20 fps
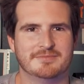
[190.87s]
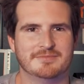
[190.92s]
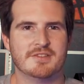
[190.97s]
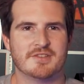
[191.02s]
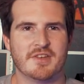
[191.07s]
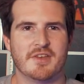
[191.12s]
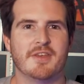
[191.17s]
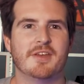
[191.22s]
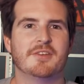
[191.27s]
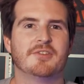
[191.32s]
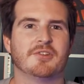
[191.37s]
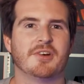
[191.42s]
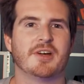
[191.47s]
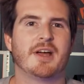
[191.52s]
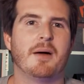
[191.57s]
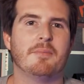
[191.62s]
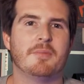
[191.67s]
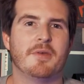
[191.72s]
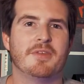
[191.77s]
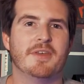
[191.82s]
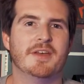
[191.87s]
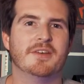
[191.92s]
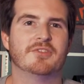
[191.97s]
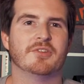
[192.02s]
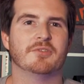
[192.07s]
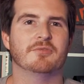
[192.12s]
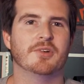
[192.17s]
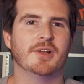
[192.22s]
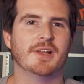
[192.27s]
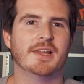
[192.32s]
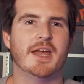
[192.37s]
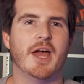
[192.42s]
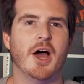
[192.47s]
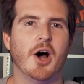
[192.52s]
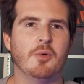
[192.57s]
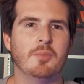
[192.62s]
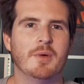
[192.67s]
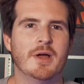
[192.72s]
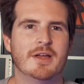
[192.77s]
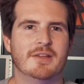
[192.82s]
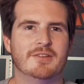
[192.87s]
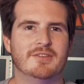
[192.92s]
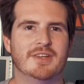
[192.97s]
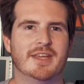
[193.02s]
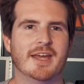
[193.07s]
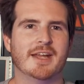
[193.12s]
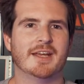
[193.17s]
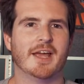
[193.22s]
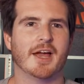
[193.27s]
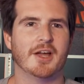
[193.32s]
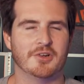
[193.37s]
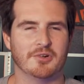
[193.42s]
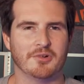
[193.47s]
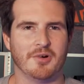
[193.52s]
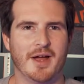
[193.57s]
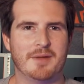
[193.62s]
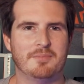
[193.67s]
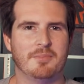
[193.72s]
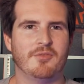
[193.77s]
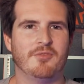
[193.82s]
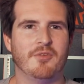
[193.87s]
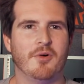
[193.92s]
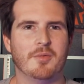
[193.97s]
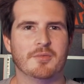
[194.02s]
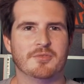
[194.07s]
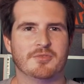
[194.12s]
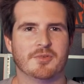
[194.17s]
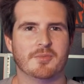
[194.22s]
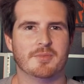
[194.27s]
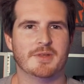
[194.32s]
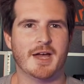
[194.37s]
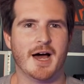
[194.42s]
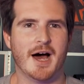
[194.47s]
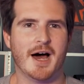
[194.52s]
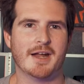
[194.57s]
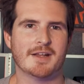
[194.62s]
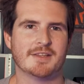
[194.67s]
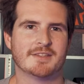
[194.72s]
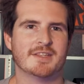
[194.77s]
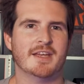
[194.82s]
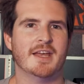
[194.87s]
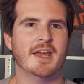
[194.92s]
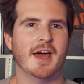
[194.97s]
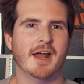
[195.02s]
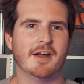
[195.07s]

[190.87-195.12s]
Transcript: So these are a couple of things that really help to getting a great performance from the artist.